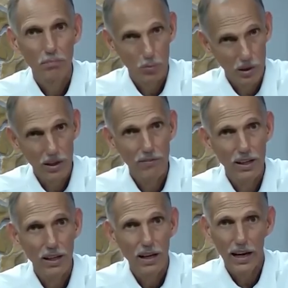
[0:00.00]
But we're
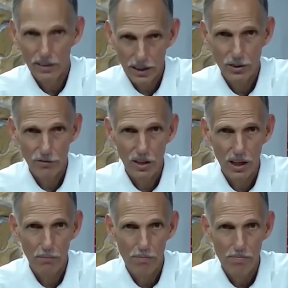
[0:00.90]
living at the edge of
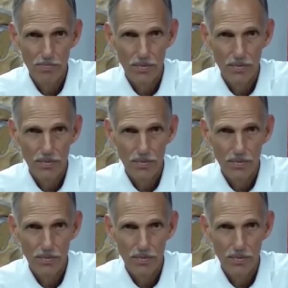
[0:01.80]
time.